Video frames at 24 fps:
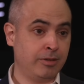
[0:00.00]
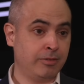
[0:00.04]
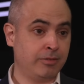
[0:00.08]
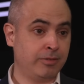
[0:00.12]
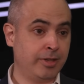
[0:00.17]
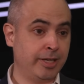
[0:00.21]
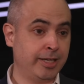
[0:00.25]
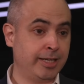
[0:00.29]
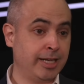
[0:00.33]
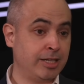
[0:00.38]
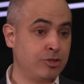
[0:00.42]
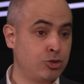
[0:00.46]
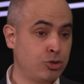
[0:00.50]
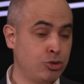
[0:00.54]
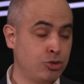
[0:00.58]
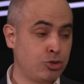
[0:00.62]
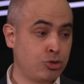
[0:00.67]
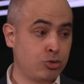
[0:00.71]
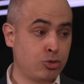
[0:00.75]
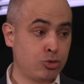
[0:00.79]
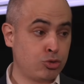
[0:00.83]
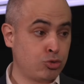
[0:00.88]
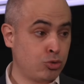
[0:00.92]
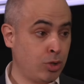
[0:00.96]
they can
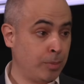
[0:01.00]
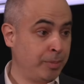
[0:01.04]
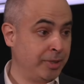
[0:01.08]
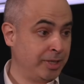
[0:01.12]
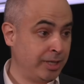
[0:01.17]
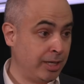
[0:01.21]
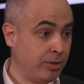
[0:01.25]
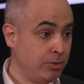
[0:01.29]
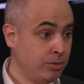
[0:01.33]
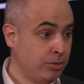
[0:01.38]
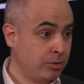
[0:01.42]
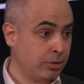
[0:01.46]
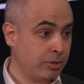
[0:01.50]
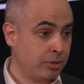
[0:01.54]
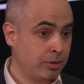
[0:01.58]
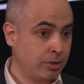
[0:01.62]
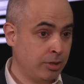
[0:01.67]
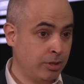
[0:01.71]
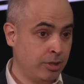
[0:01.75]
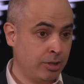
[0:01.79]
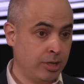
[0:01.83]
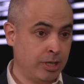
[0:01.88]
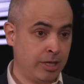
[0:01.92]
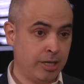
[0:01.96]
choose to swap it out
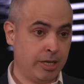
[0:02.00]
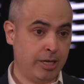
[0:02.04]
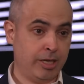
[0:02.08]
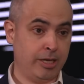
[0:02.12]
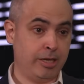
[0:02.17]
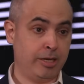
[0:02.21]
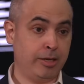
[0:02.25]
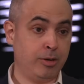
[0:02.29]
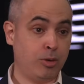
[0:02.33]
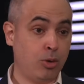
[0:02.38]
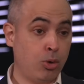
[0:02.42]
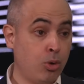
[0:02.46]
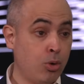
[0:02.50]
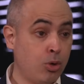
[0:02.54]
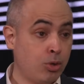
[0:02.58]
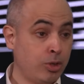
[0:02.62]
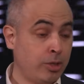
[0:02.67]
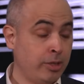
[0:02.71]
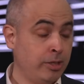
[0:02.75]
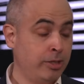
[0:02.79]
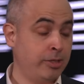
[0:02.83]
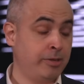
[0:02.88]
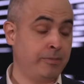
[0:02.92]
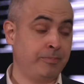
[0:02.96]
uh,
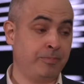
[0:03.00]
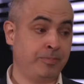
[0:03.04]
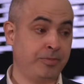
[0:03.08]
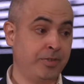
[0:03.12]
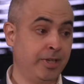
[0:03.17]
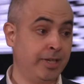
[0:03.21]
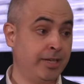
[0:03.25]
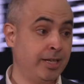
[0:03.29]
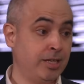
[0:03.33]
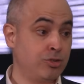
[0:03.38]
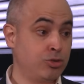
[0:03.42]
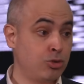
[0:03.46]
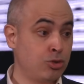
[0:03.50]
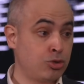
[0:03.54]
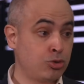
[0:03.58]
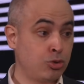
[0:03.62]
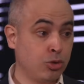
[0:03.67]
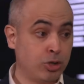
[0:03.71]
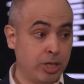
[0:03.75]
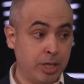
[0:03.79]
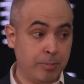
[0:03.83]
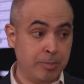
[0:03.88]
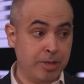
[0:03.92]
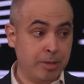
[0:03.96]
or they can choose
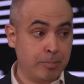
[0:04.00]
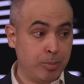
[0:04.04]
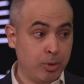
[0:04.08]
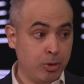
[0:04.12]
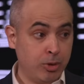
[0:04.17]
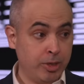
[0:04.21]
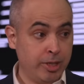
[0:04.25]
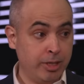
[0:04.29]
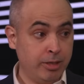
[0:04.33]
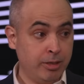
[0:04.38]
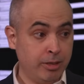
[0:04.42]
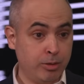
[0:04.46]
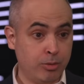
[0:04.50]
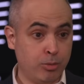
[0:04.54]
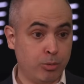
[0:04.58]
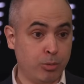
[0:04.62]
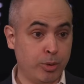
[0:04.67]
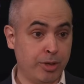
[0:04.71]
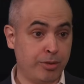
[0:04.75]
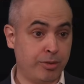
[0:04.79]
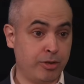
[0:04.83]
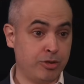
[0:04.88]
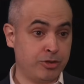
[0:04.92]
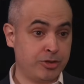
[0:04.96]
to keep deploying
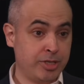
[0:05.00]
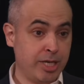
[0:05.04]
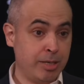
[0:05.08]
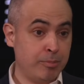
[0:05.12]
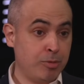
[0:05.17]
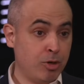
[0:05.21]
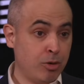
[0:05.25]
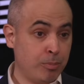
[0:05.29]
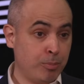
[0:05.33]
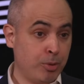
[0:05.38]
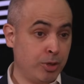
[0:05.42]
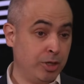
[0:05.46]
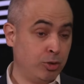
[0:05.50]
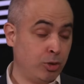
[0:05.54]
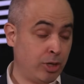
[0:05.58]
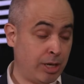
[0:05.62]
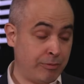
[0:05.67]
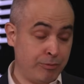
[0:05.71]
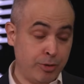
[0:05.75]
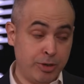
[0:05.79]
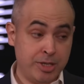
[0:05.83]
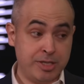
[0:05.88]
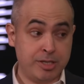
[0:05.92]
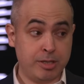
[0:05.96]
with the same component or
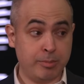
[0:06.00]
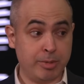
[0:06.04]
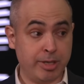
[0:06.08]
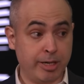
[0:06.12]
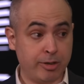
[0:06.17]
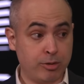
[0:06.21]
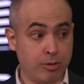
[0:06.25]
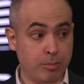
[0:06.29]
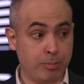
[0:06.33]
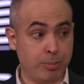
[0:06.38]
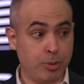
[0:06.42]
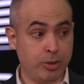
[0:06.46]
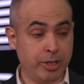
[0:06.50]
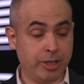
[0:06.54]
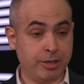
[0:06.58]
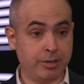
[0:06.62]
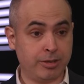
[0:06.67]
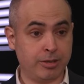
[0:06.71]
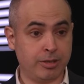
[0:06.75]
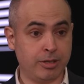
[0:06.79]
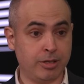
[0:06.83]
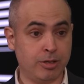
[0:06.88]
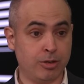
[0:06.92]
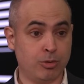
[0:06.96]
a very similar
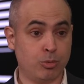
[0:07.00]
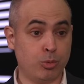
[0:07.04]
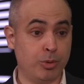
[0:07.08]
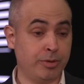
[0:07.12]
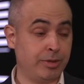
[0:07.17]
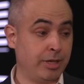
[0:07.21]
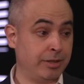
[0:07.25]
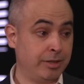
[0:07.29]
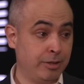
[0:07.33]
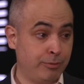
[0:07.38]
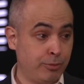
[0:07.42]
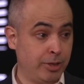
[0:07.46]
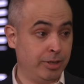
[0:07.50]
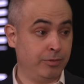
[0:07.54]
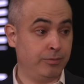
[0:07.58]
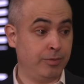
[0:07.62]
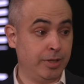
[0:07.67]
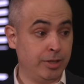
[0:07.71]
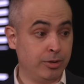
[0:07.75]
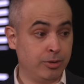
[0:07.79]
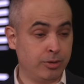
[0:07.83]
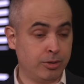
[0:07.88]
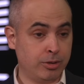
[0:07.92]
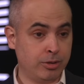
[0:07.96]
component with a different
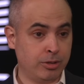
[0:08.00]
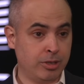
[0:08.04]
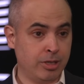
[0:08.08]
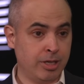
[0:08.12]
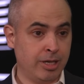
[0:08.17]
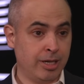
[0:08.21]
vendor.